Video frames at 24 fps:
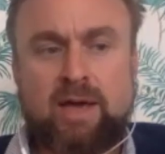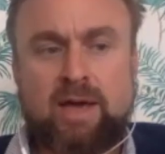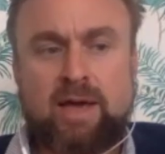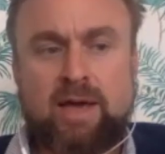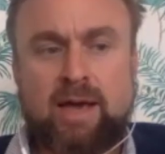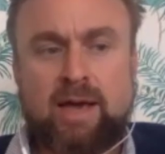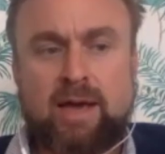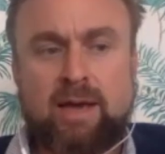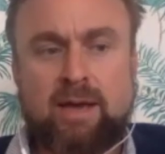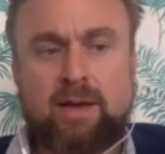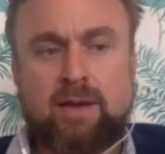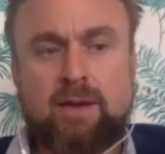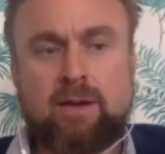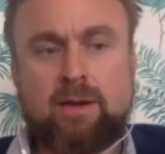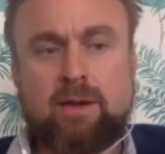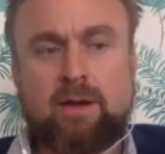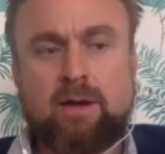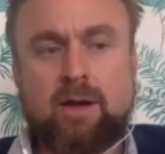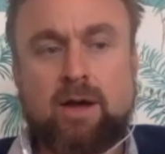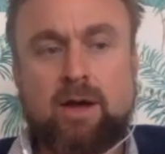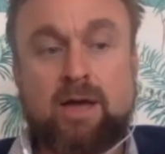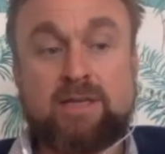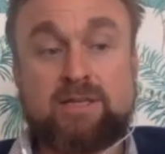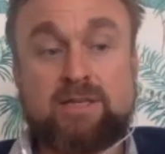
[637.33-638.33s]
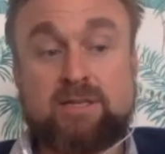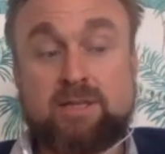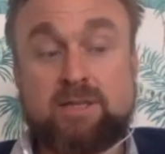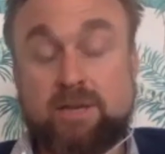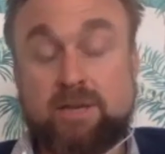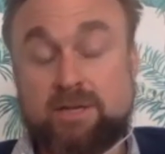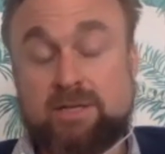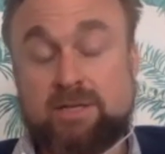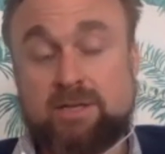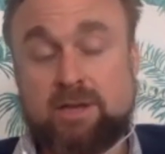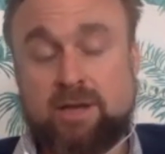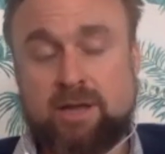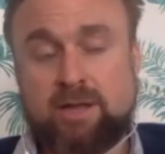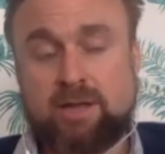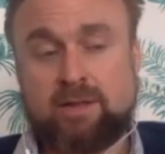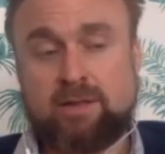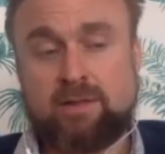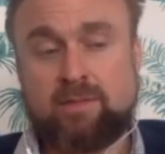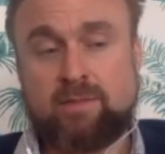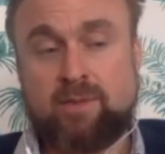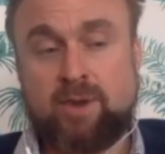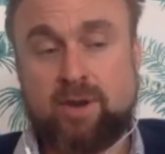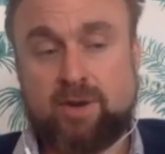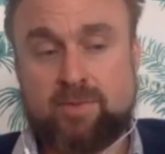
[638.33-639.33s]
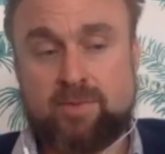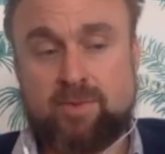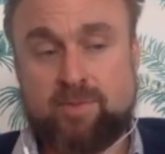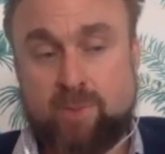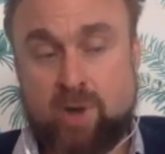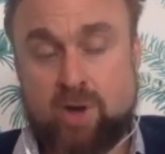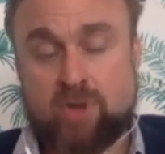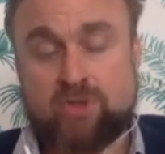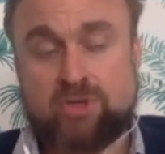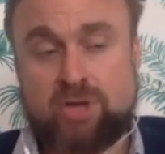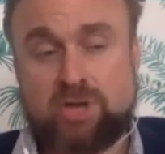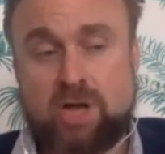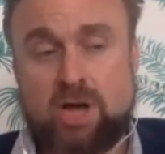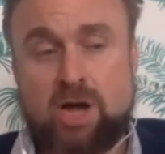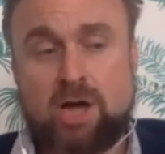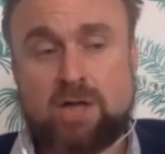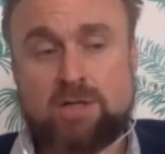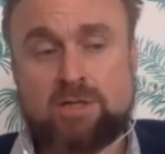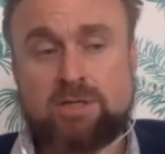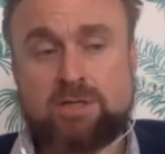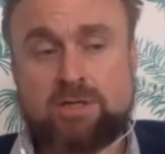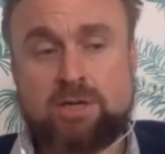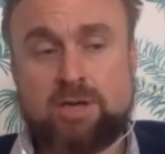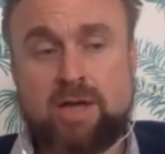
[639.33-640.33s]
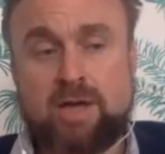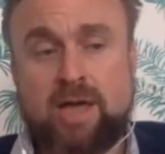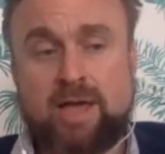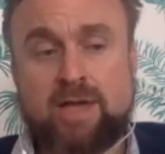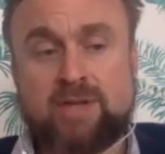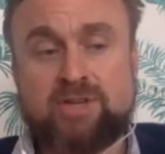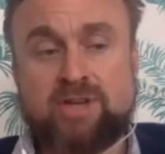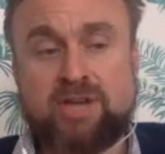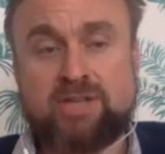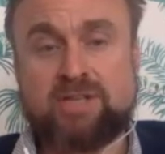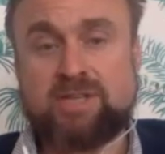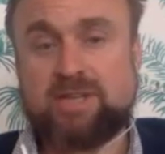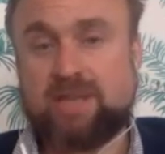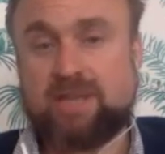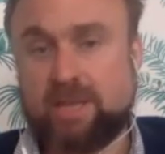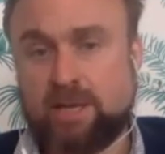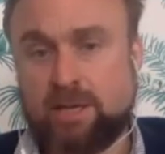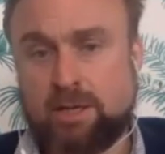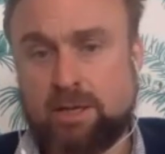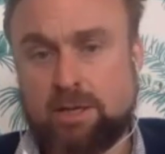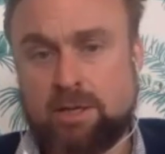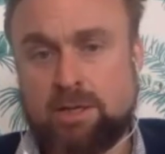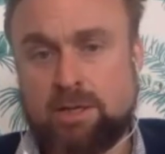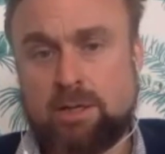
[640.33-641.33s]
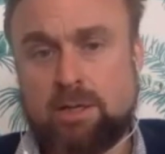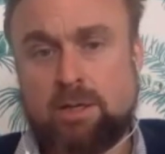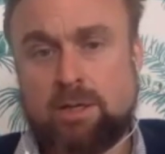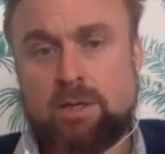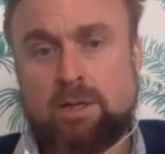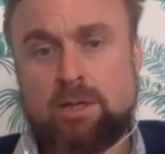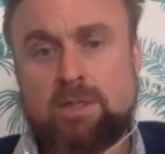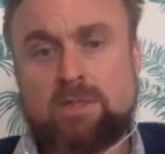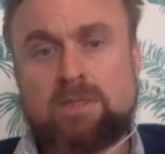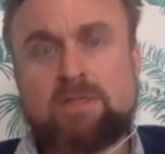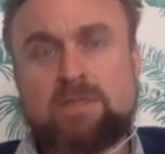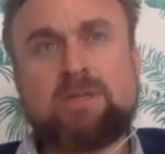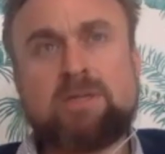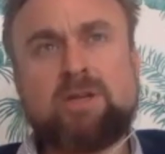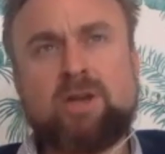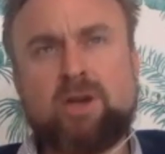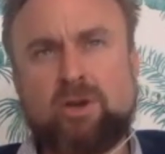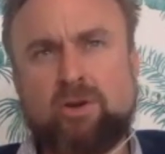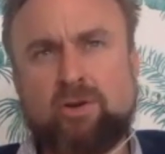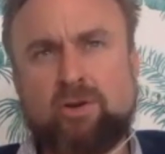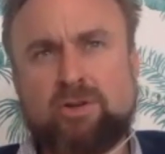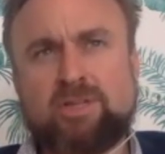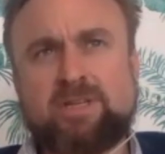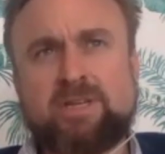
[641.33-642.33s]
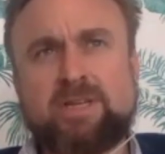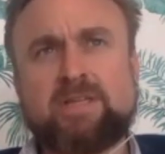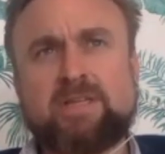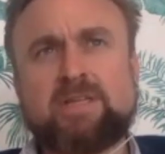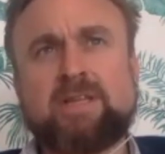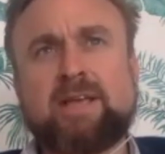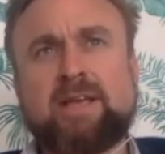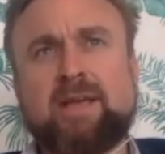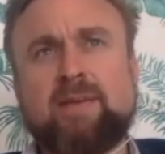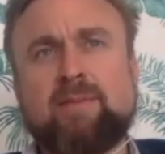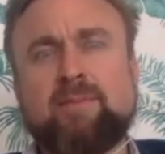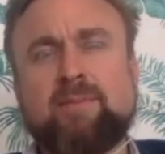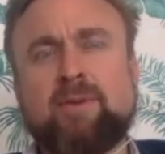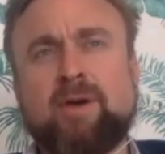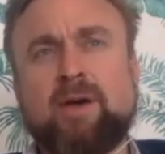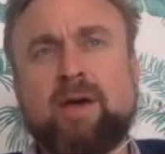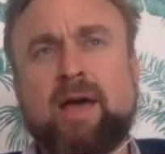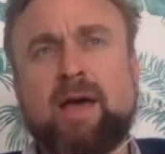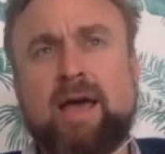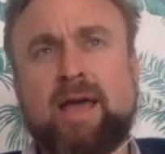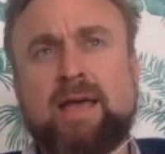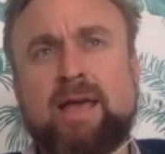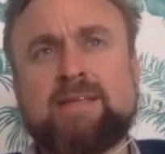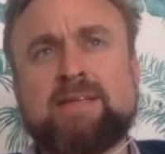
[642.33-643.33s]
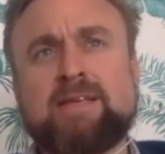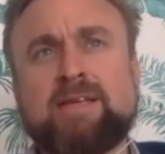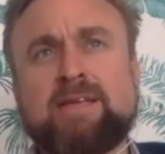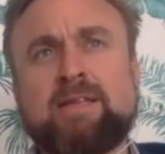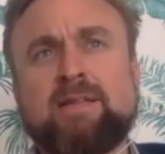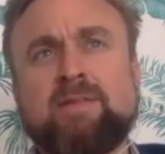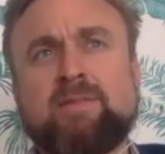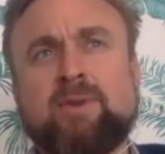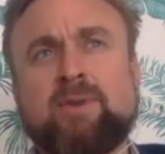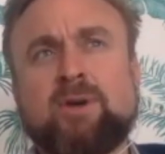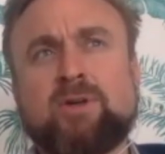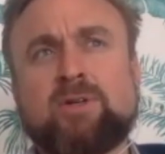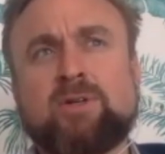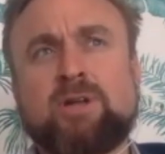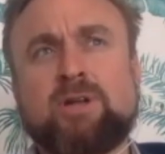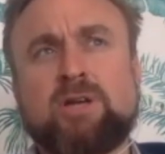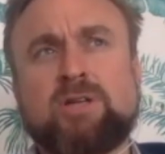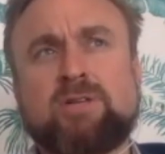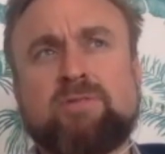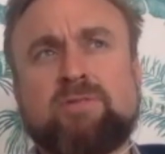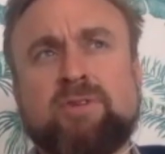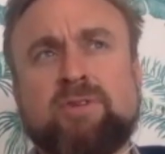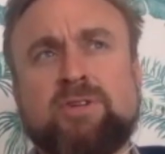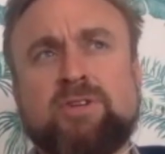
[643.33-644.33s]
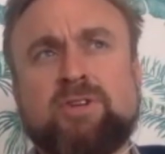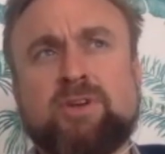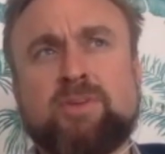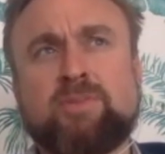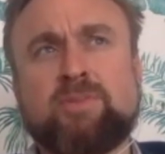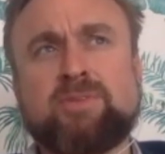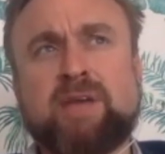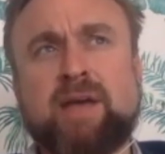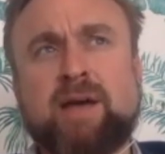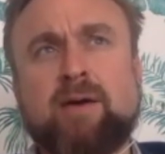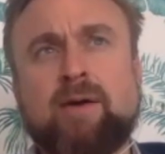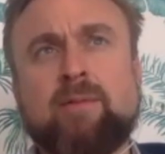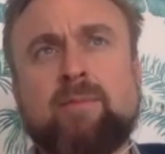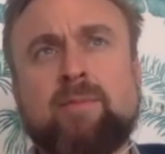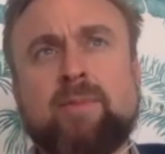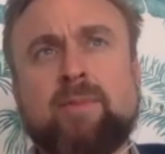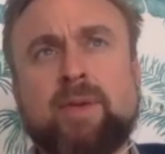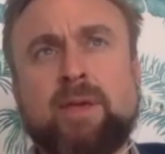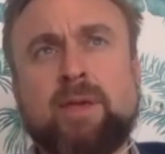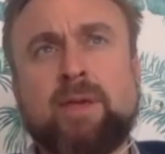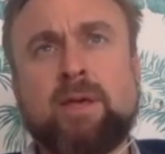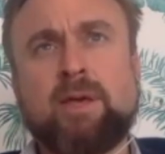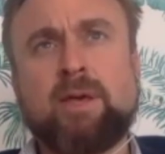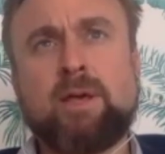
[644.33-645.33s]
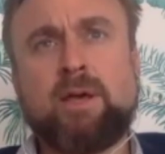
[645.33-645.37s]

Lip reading: And I starting the martial arts at age 18, yoga at 16, but at 18, the martial arts really jumped out on me.